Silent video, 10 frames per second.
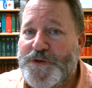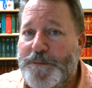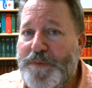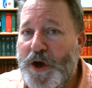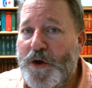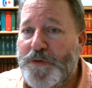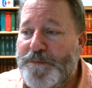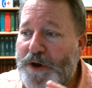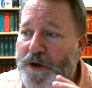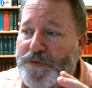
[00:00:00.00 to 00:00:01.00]
They're both
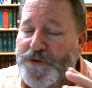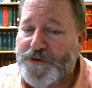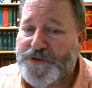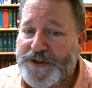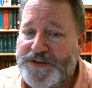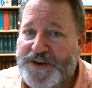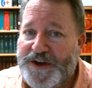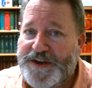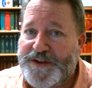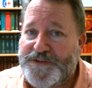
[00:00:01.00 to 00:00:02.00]

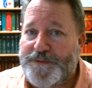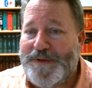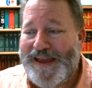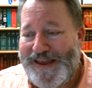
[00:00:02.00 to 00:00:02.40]
utilitarianism